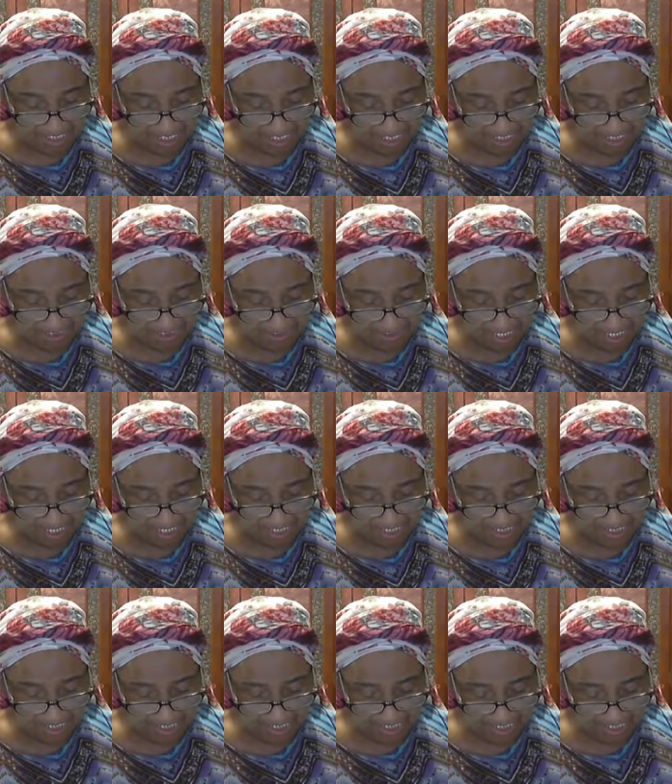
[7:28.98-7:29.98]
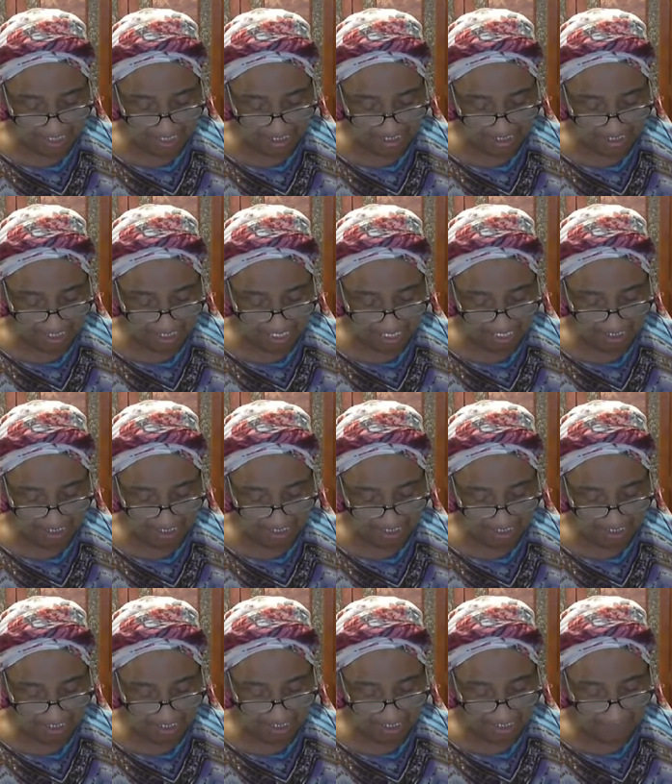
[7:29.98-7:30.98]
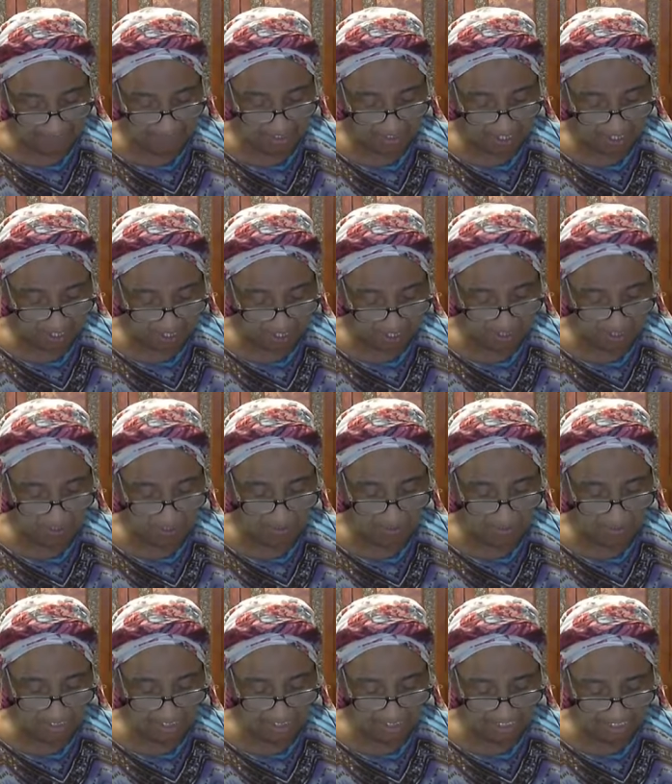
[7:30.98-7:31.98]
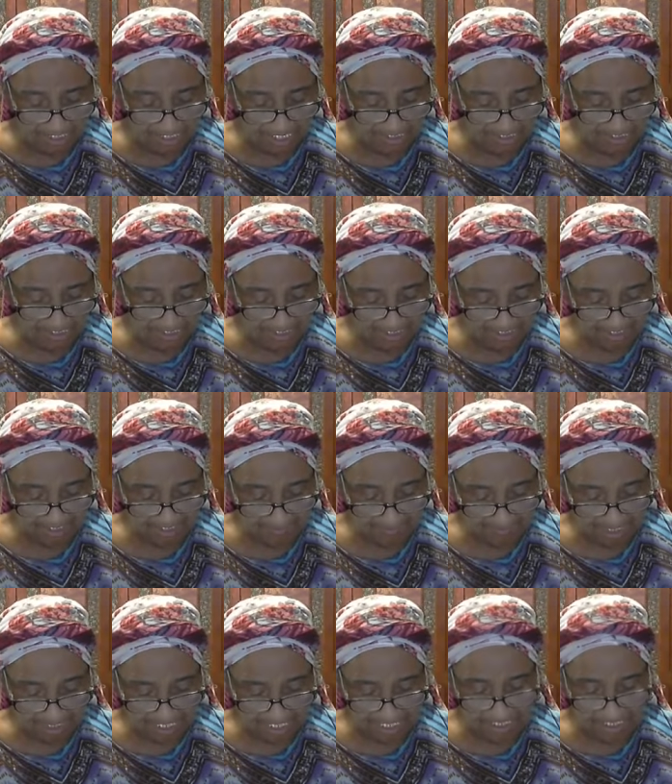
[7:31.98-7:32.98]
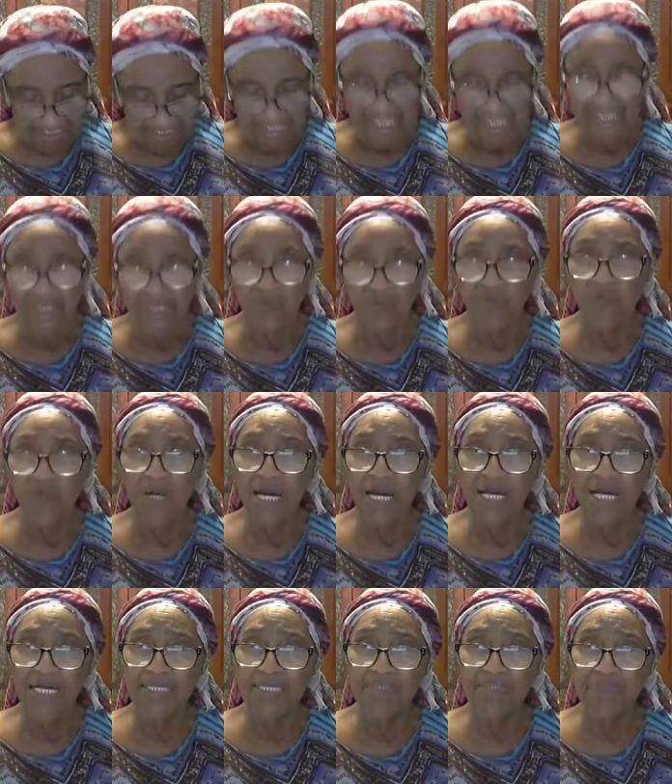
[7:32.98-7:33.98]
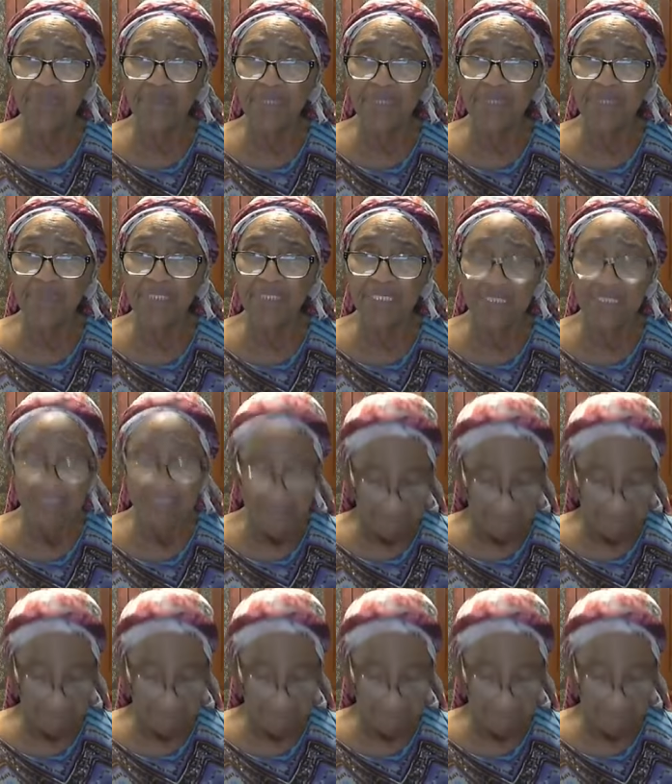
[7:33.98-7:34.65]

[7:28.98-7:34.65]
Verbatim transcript: and drinking, and ye say, Behold, a gluttonous man and a wine bibber,